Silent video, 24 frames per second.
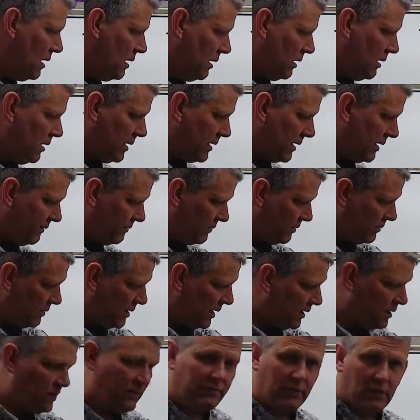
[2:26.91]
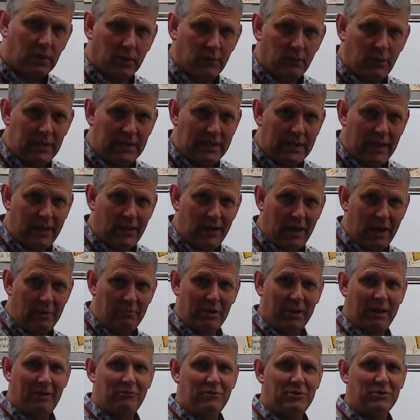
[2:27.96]
And I don't know if you can read that or not, but
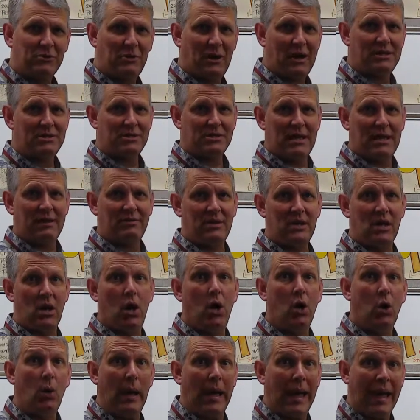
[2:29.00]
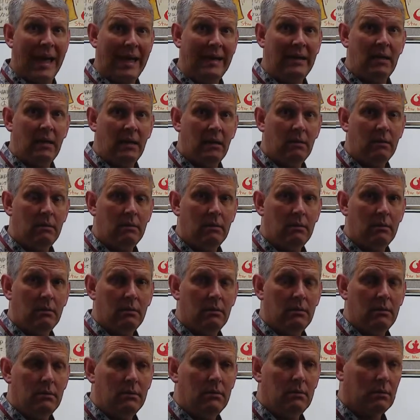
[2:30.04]
I've scratched out the O-N,
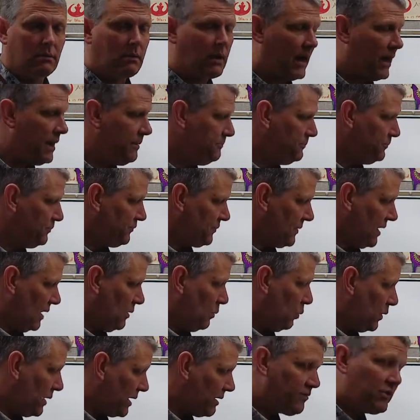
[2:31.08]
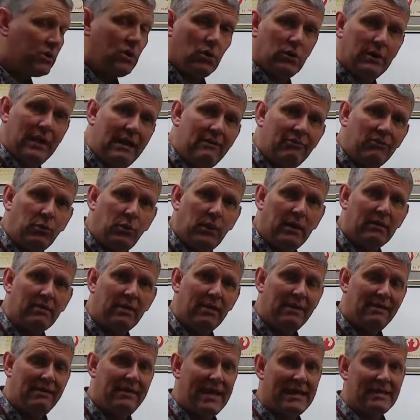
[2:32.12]
okay? And whatever you're left with,
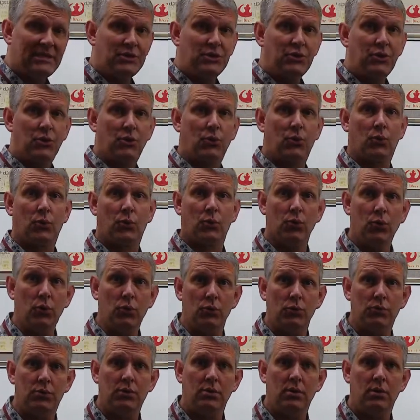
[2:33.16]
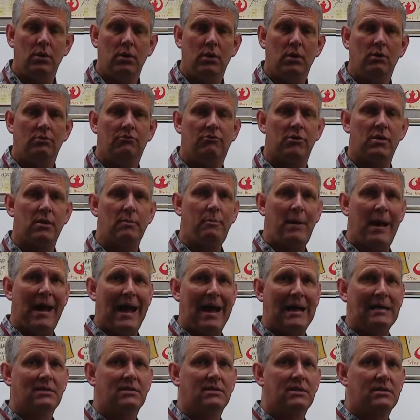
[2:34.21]
that's your root for the
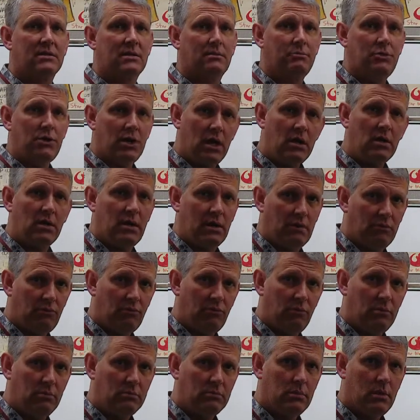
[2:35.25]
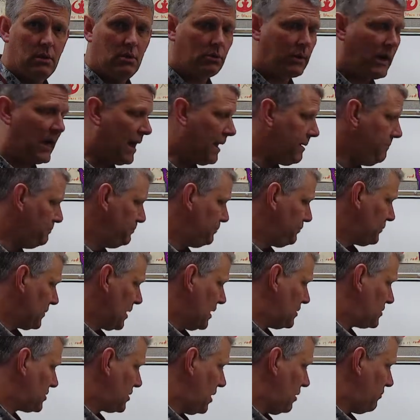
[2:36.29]
past subjunctive, okay?
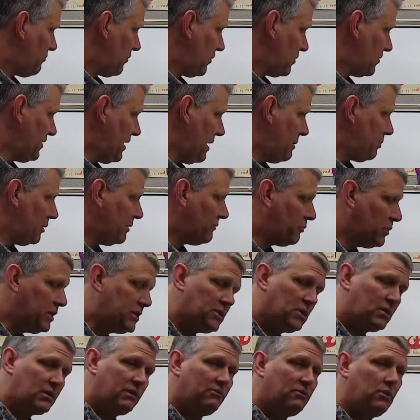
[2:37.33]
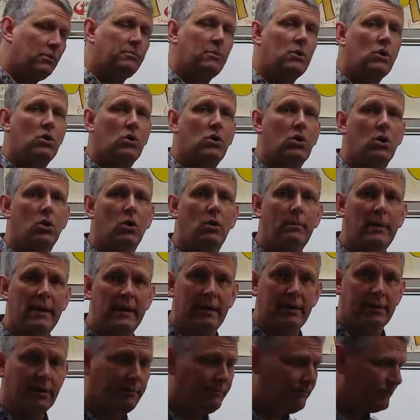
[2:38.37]
So, for example, if we took the verb comer,
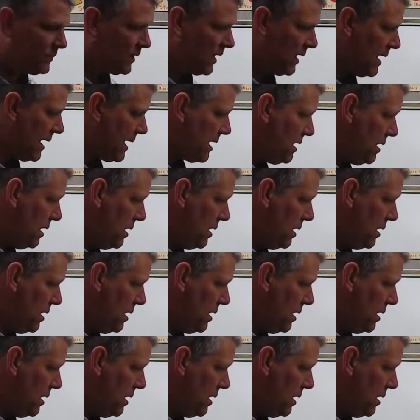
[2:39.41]
okay?